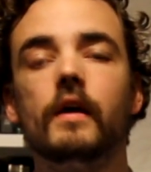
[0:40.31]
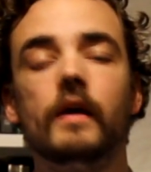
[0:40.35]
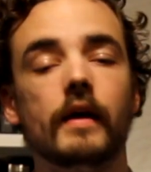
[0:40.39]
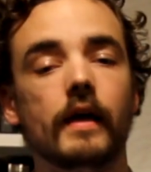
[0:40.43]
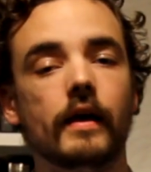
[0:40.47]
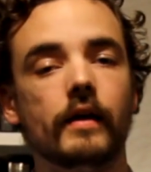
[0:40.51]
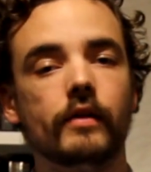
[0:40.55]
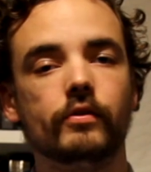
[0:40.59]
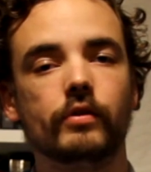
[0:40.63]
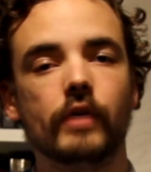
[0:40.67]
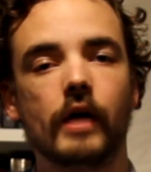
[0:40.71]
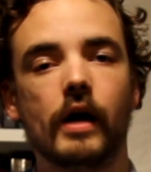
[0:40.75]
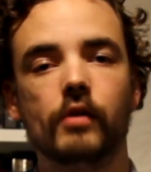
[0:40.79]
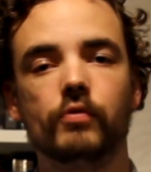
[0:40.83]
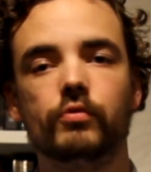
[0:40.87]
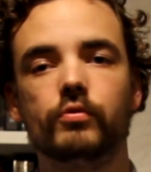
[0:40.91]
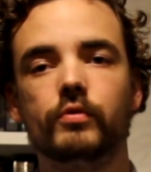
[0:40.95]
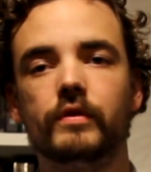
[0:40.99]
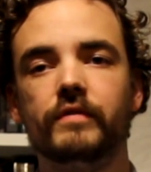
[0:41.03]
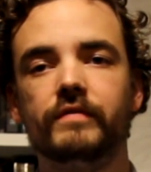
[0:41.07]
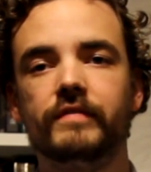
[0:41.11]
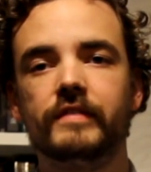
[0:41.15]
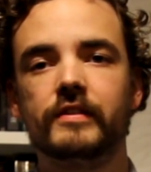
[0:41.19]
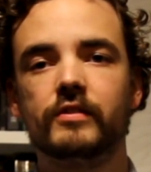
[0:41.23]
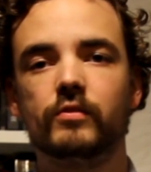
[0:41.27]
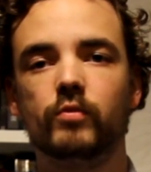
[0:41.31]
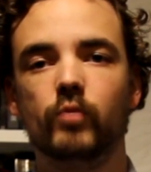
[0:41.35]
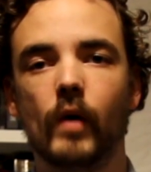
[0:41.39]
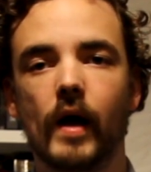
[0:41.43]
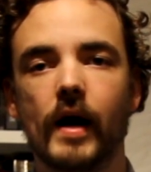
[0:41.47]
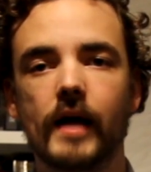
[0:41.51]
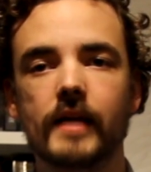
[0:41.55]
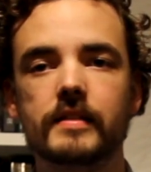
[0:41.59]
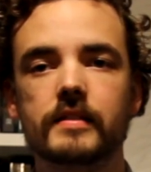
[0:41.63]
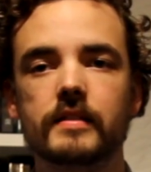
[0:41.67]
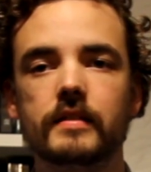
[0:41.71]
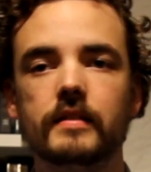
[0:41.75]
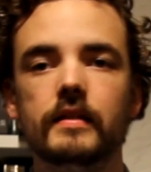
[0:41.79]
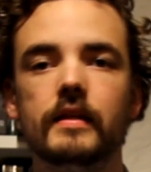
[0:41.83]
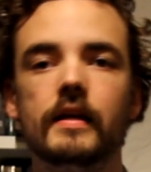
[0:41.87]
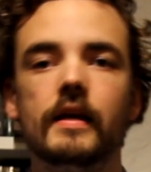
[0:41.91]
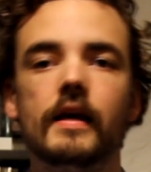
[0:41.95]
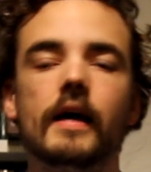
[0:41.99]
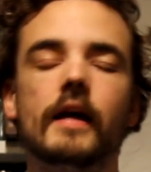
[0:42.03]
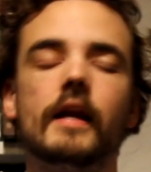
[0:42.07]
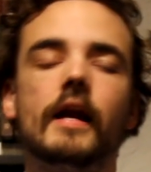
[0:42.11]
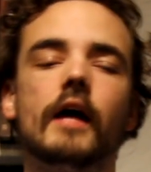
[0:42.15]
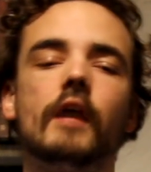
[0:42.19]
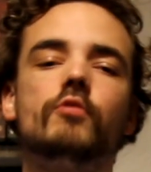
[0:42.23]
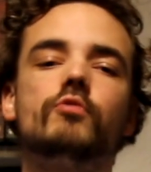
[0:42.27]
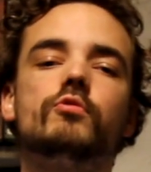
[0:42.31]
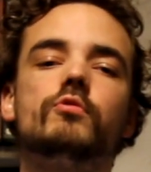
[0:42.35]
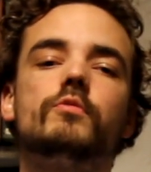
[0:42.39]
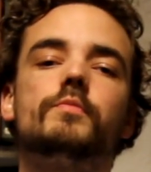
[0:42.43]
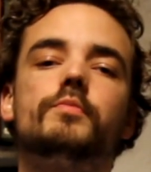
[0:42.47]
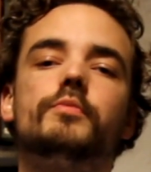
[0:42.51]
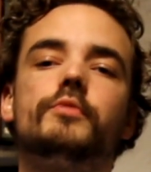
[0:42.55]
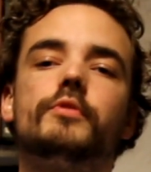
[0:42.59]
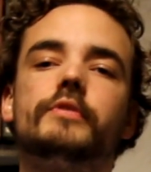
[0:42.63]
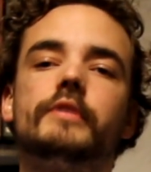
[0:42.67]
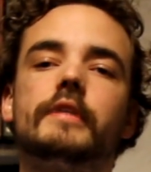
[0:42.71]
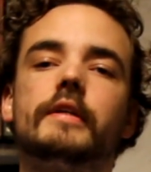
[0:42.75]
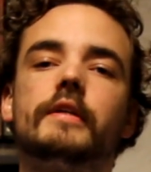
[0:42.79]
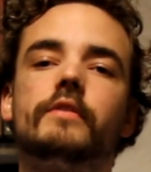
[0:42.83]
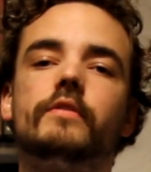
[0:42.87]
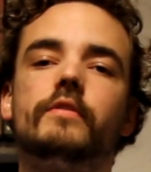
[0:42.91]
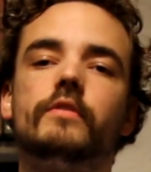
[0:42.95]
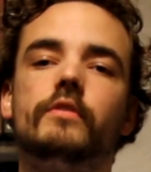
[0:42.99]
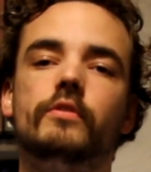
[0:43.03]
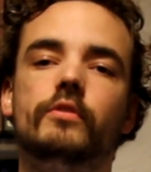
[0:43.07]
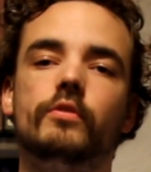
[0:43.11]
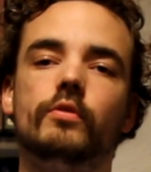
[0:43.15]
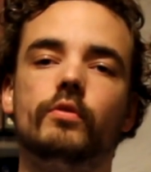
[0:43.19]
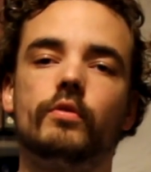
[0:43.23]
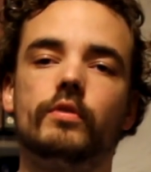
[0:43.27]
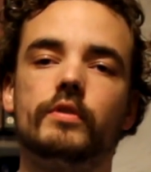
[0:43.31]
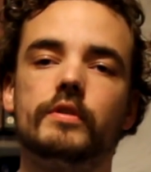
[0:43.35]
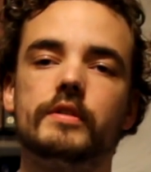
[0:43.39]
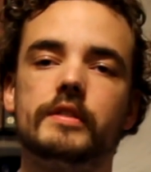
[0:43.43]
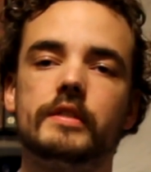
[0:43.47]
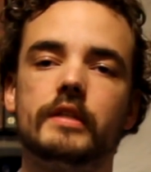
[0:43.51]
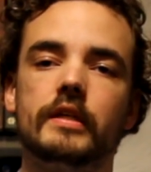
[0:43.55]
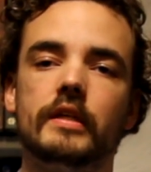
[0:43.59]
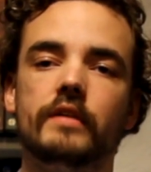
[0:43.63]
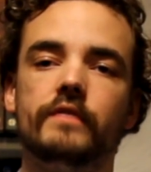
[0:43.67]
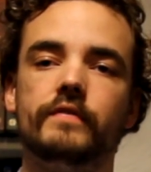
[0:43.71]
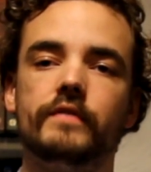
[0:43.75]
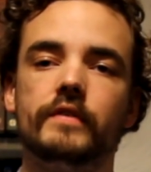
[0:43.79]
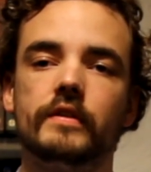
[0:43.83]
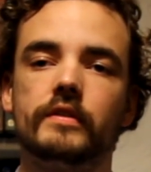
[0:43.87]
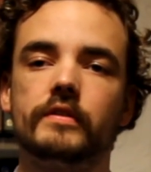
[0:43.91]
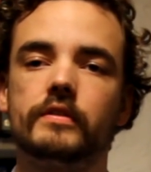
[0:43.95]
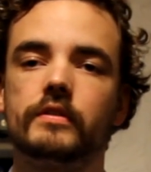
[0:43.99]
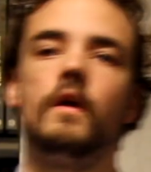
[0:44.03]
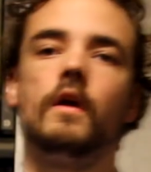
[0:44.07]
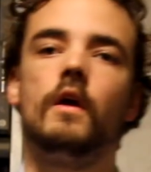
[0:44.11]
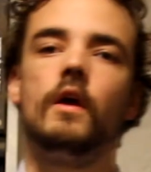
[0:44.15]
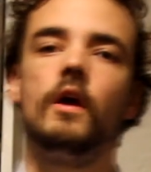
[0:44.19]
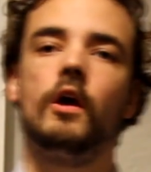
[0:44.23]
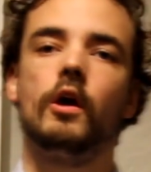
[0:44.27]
and how to invest wisely and how to protect your savings.